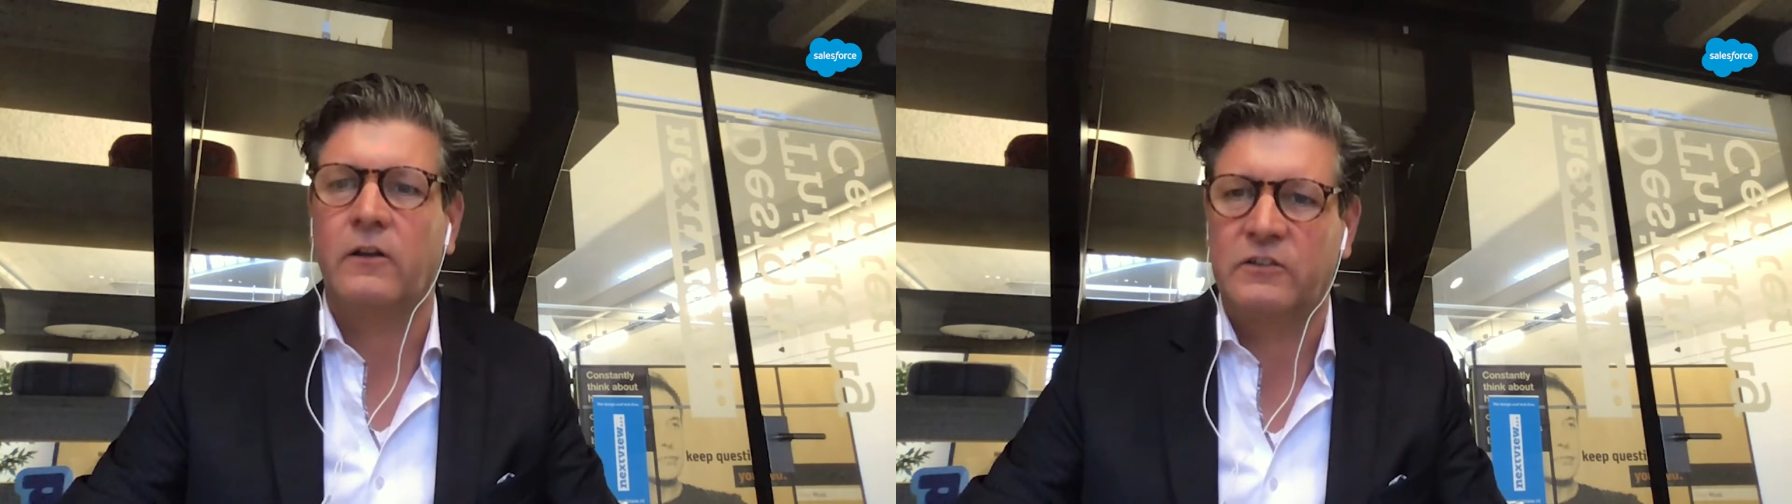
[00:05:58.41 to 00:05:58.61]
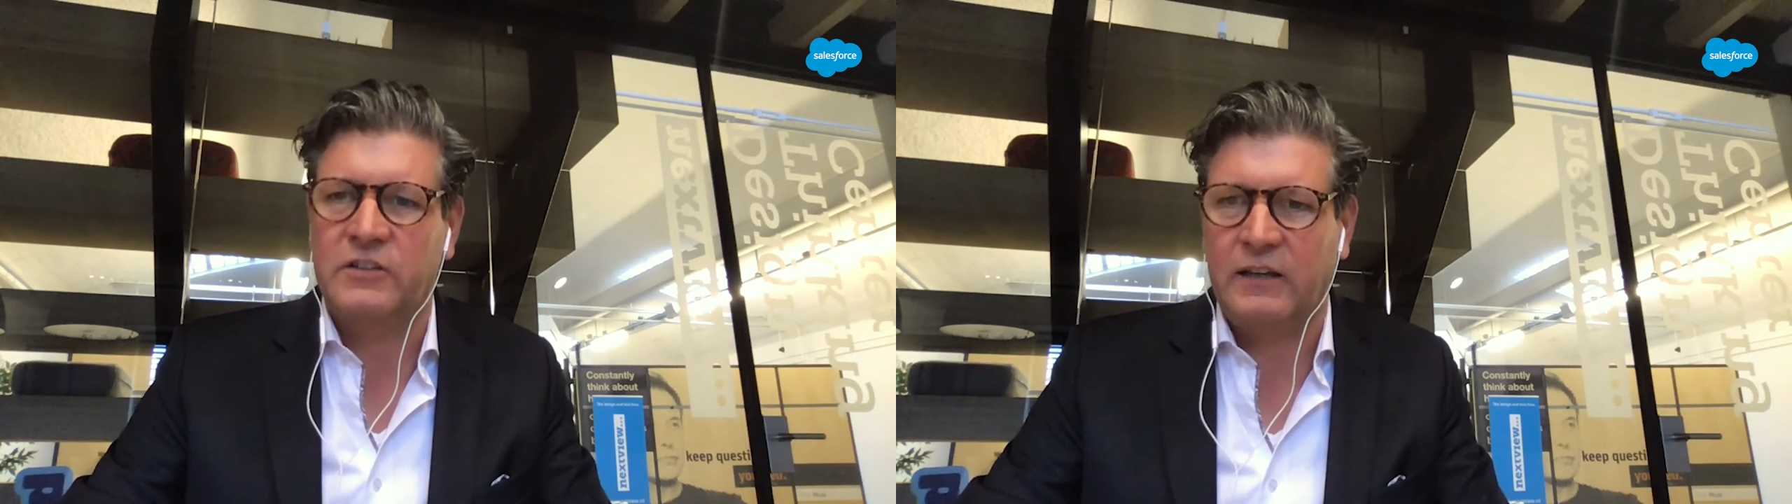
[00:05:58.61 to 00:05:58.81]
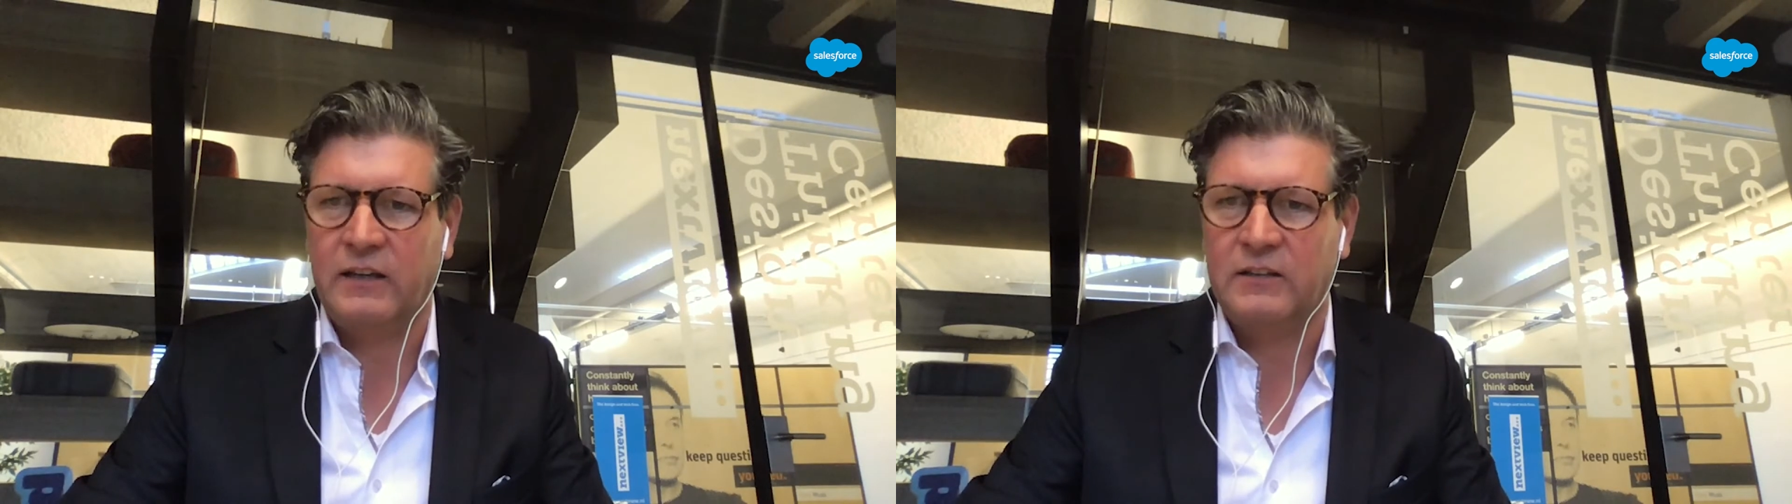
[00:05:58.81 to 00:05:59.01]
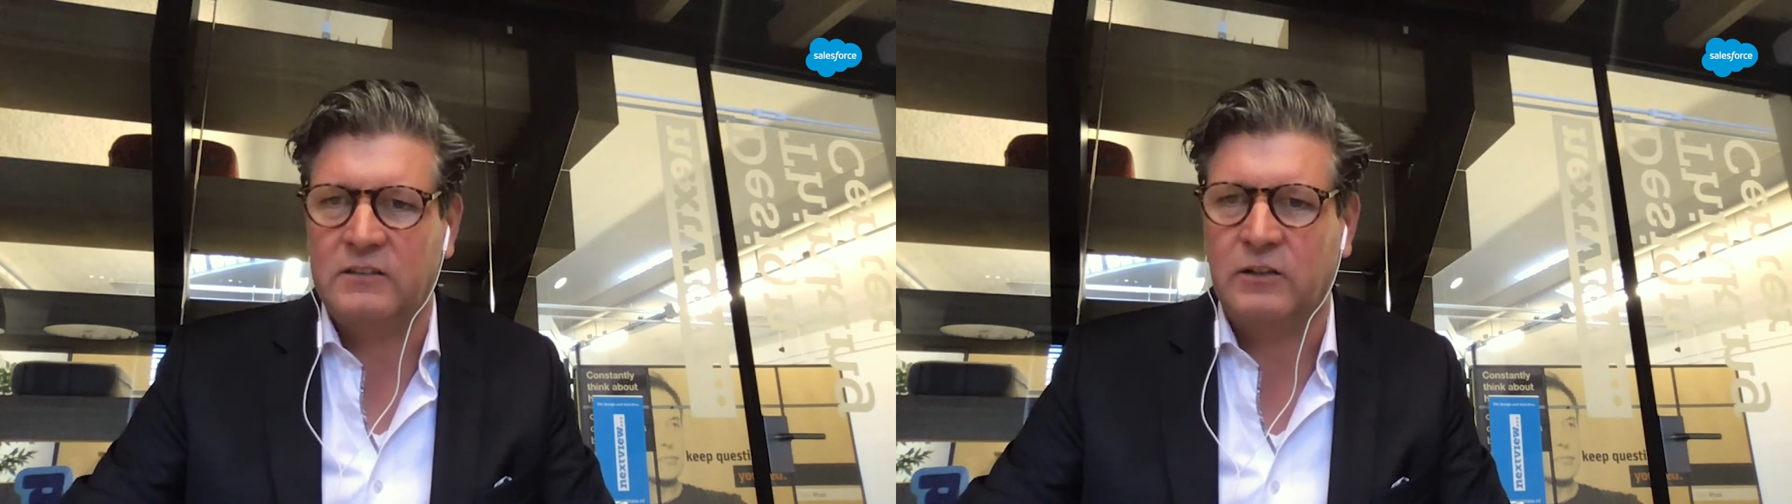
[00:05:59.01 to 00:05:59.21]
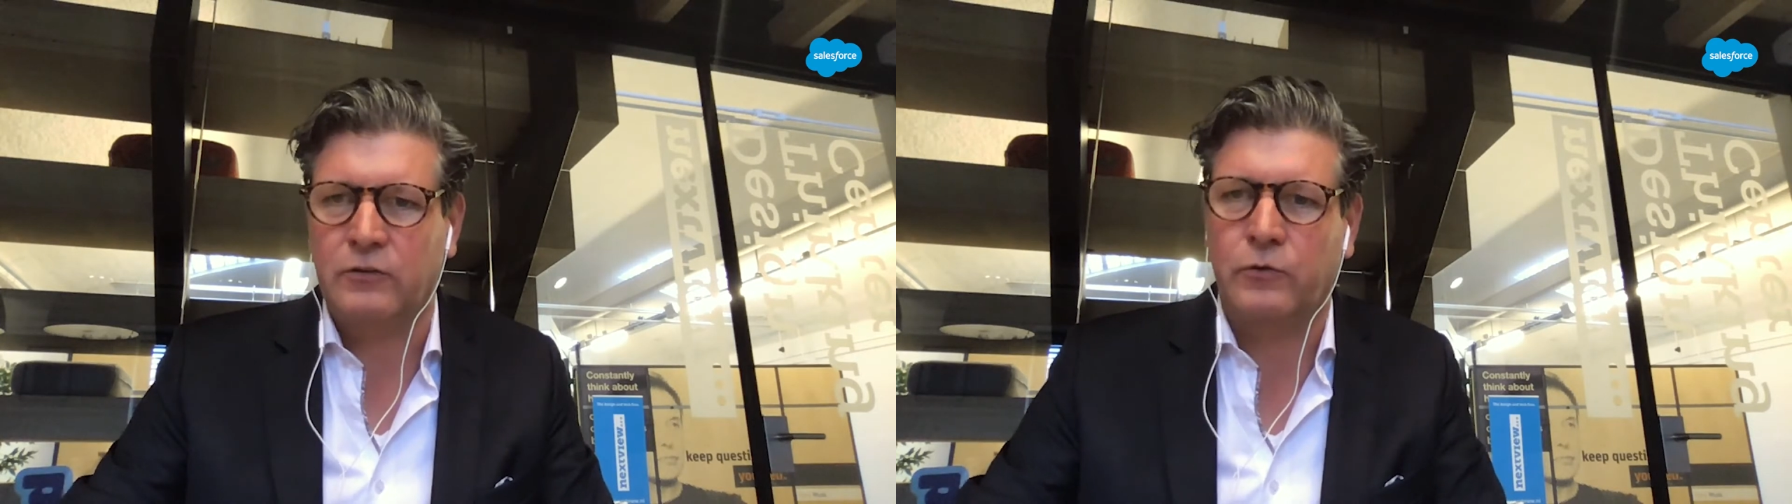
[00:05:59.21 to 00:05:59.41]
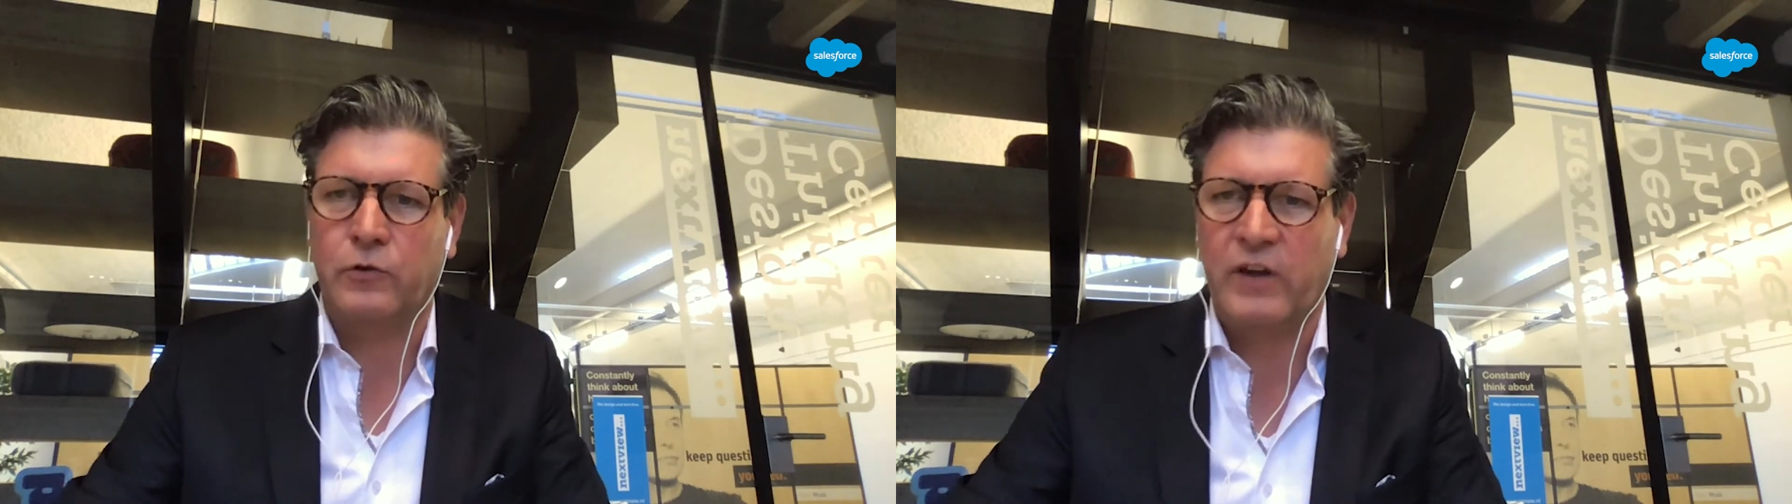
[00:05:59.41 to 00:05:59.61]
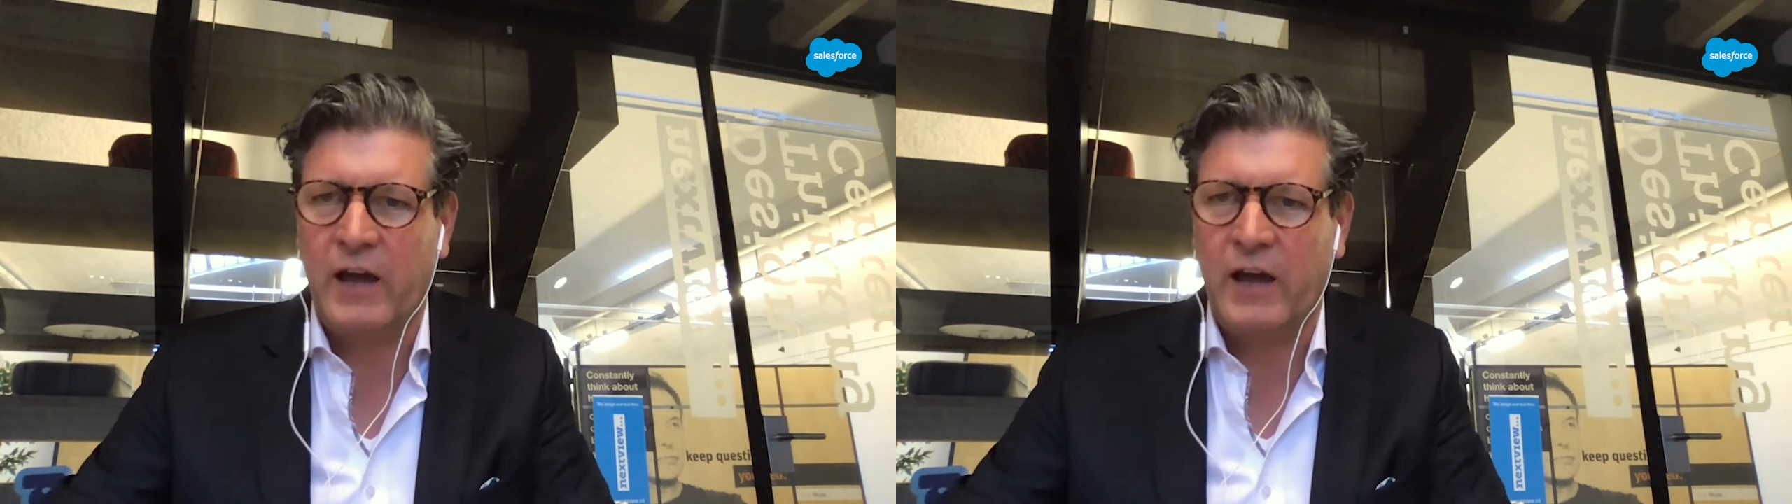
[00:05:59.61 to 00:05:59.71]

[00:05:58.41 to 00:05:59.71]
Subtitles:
looks at the Salesforce